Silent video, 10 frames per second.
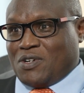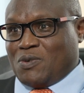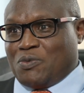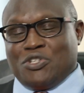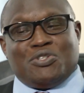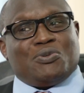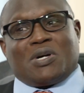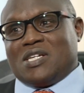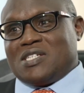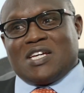which you
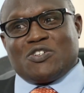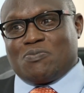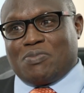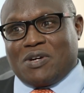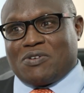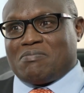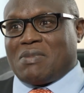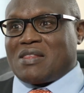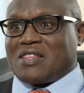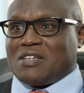can decide to pay on
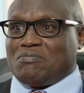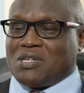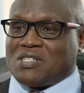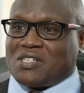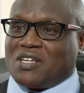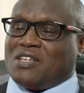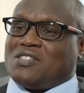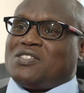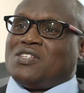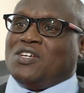monthly
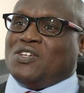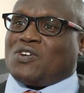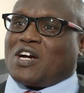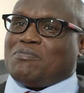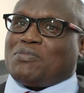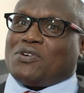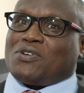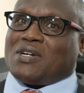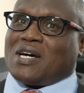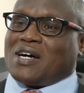basis, you can pay
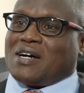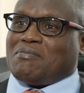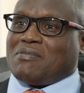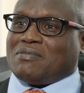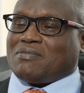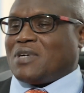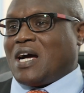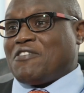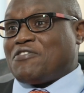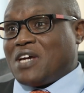on
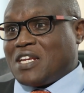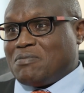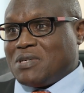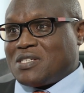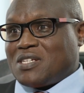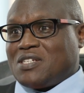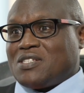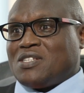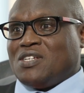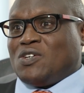half-yearly
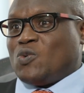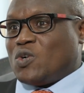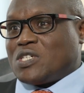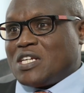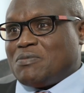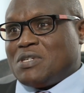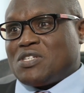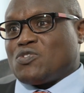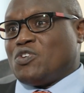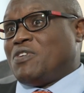basis, quarterly
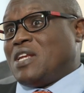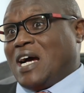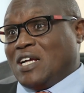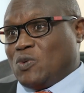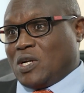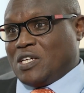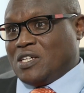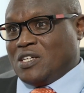basis, or even annually.